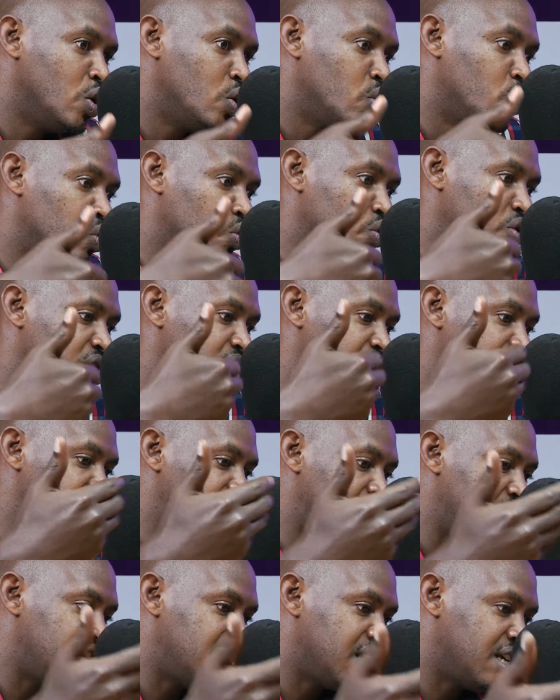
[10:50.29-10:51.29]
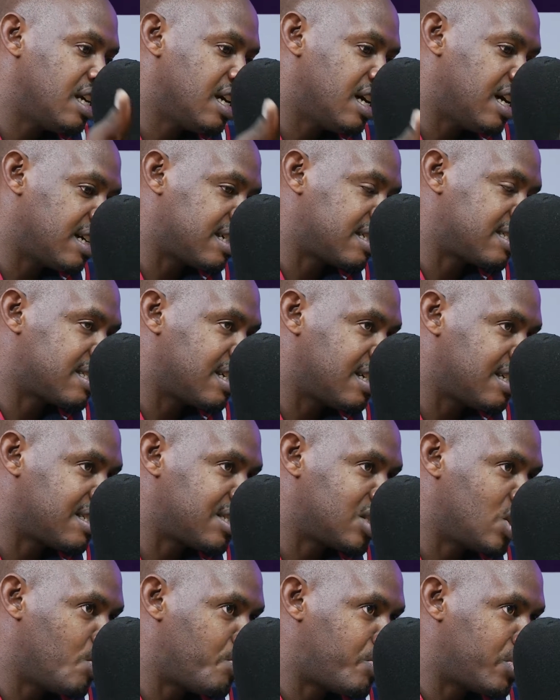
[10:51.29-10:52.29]
we access
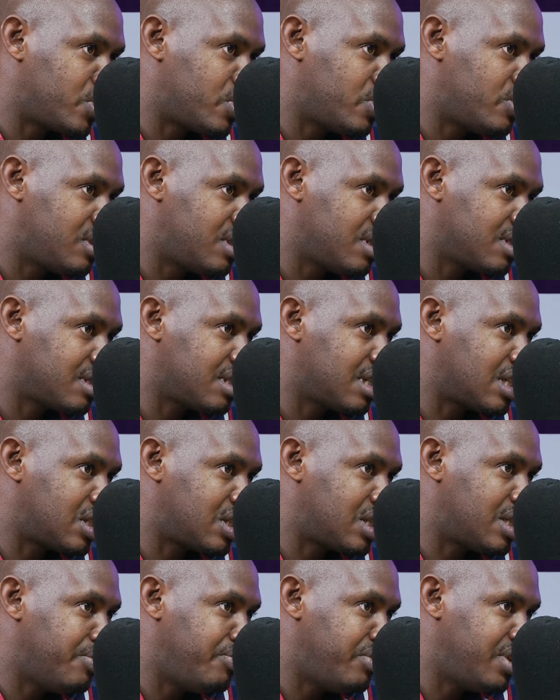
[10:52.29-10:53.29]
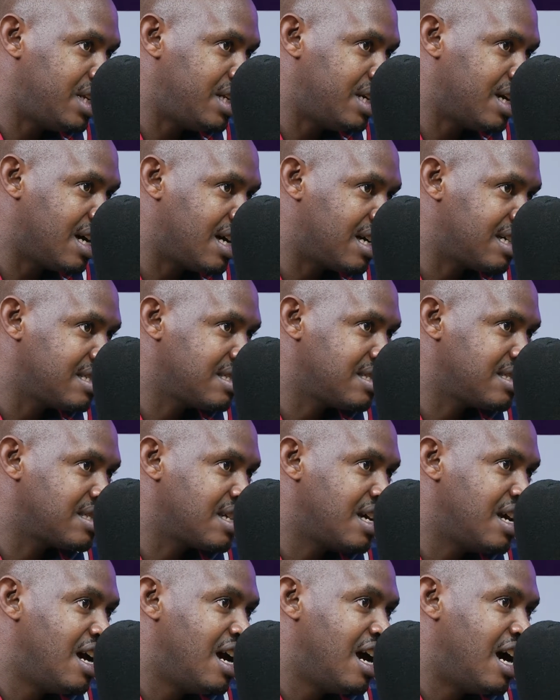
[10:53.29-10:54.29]
the opportunities that the media has
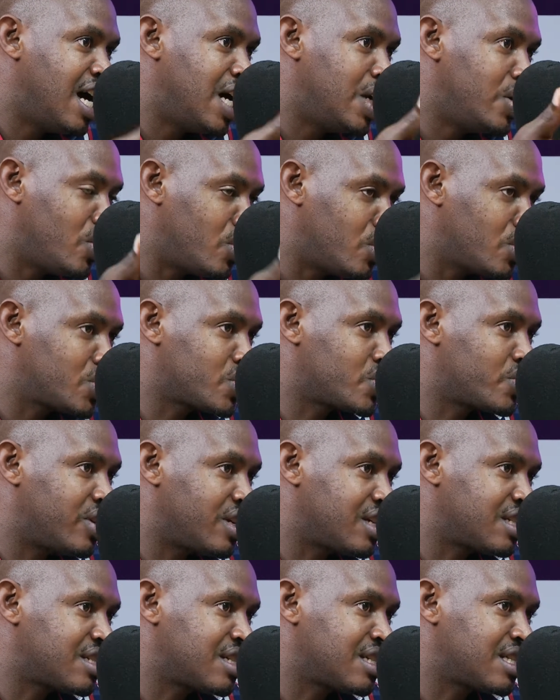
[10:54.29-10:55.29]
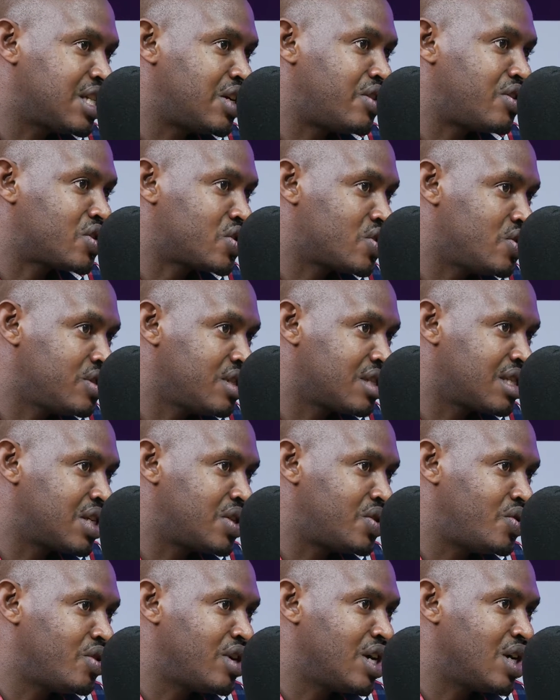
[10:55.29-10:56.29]
and also access the resources
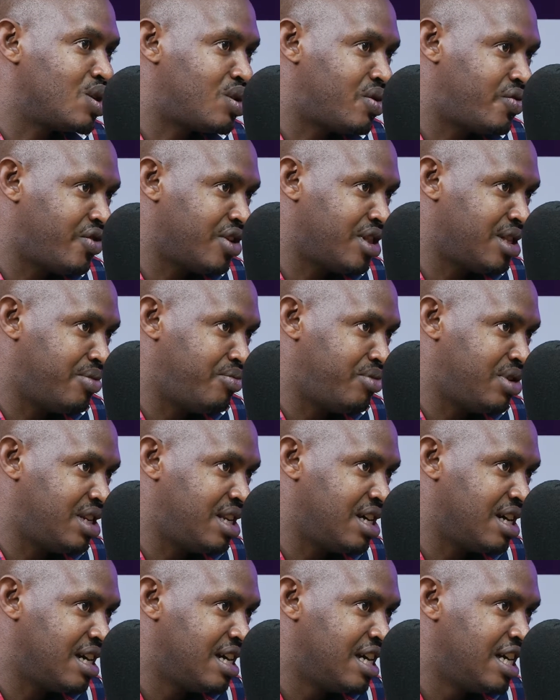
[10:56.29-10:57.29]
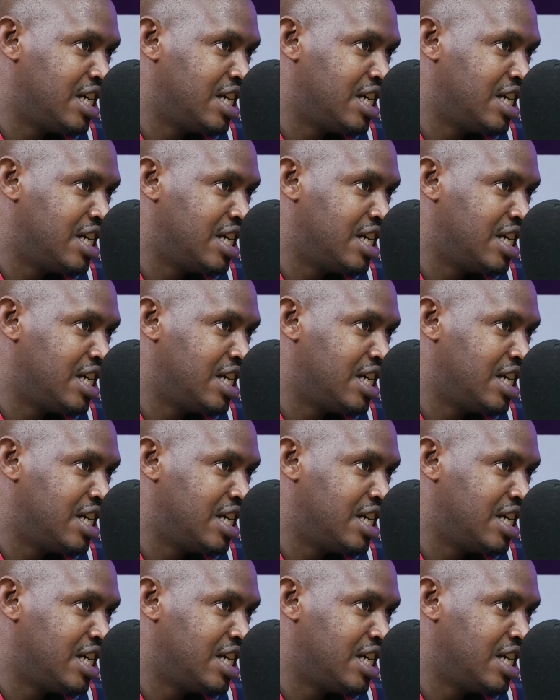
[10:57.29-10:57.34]
that you can offer the media.